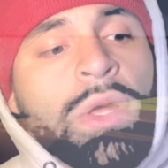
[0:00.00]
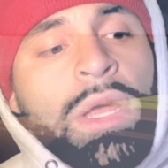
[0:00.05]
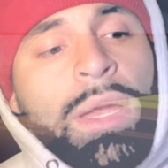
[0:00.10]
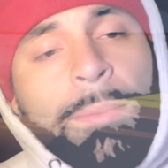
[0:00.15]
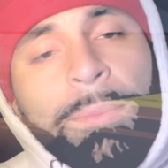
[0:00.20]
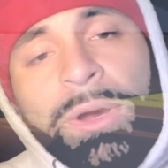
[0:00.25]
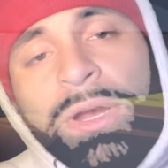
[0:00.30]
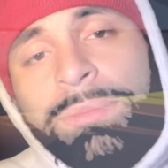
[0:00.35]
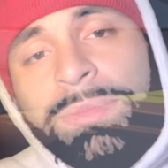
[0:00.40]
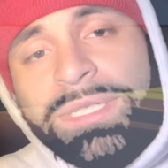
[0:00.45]

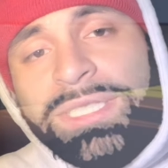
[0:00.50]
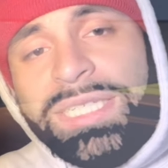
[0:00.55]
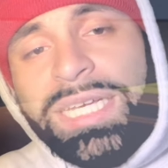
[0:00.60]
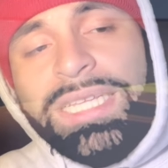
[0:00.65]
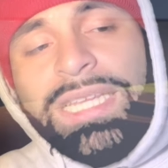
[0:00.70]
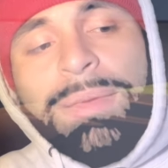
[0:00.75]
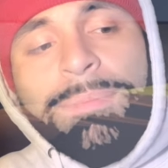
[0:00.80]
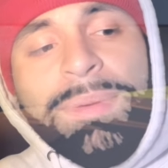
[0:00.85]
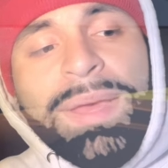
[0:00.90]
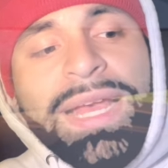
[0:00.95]
pretty much get
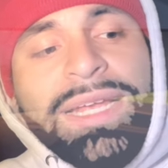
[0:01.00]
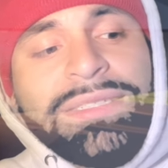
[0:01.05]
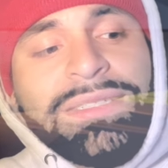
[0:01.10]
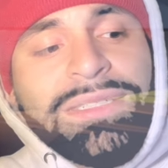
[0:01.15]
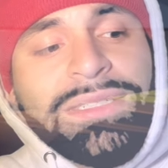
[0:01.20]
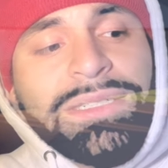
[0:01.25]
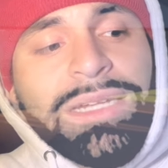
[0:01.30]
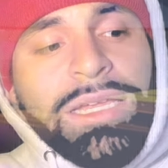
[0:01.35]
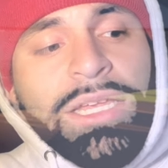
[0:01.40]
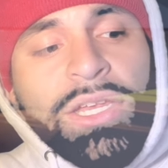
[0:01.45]
the
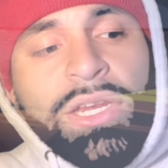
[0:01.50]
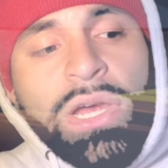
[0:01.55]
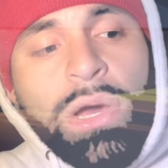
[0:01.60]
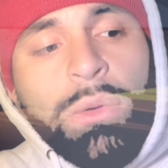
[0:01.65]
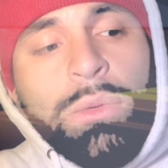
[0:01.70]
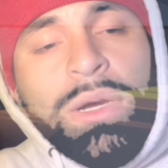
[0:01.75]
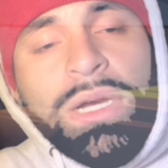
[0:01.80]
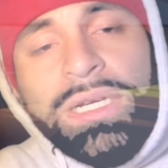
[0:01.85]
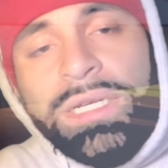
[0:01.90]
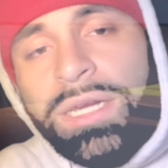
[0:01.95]
best, you know,
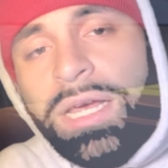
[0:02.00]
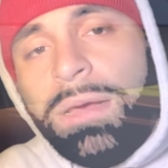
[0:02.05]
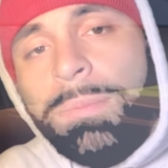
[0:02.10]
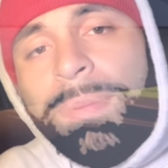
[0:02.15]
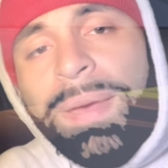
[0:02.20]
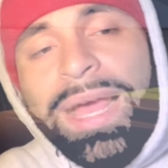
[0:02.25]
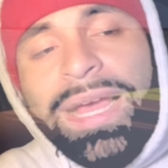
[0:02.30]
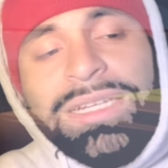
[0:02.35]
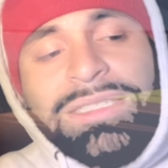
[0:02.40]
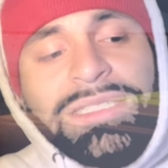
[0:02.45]
dunk
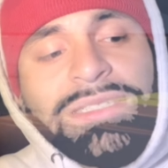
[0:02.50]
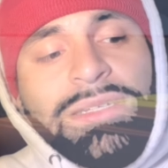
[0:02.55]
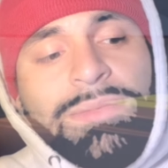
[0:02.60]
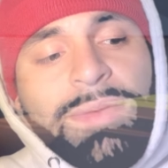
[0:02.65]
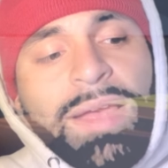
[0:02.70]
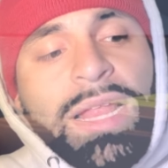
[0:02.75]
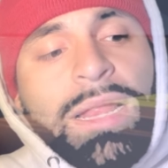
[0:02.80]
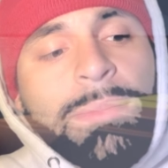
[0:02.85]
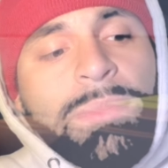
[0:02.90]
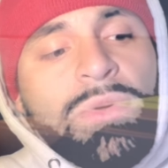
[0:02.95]
packages
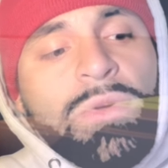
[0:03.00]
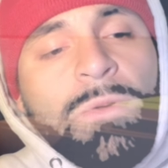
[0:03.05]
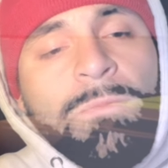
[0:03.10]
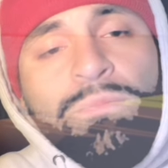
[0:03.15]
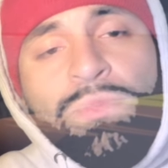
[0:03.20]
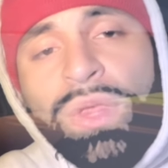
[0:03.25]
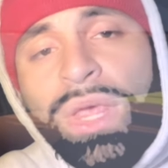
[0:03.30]
available,